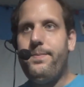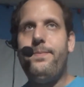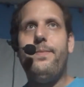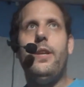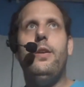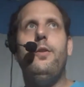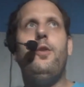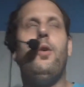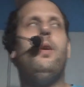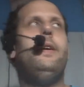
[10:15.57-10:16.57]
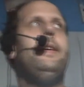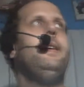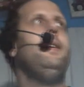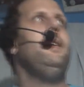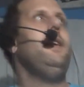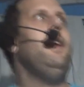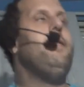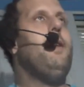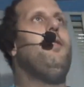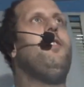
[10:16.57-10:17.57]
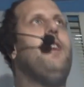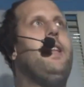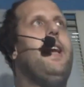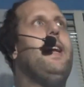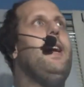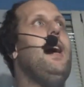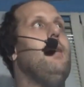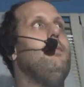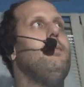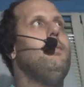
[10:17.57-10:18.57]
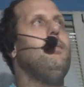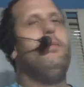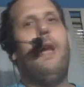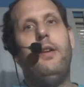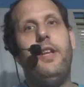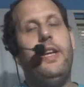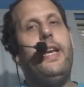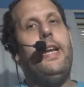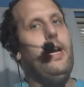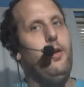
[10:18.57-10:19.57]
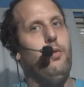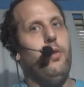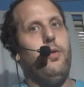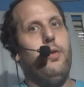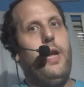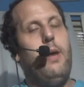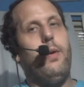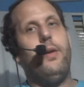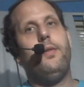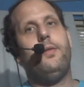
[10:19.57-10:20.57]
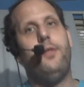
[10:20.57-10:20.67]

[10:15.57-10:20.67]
So if they would set that up, now then again, I don't know their network. So